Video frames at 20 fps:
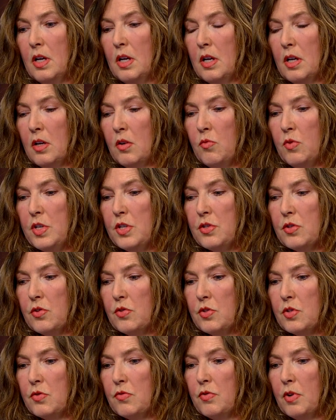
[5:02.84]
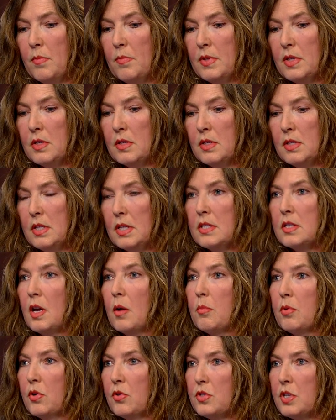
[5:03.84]
uh, research from the C
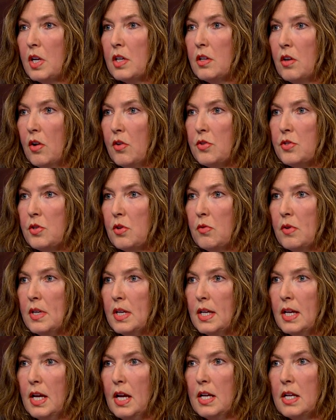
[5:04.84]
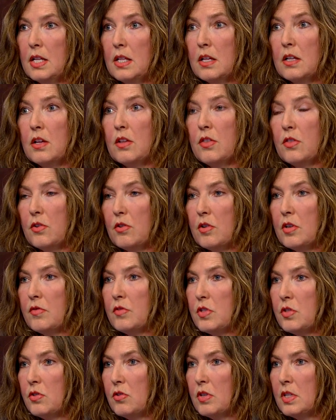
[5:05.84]
SAT project also indicated that a third of
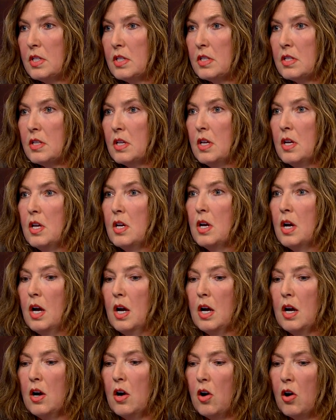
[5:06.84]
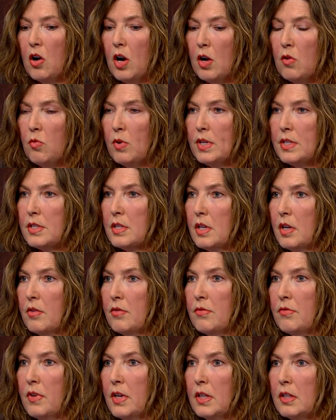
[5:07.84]
students uh, are at risk
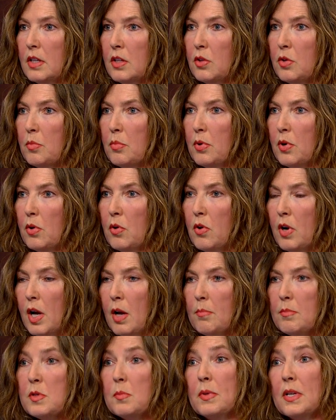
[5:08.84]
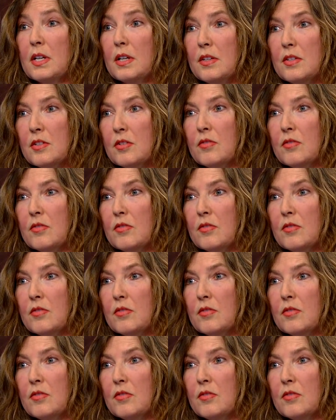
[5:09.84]
of failing their programs because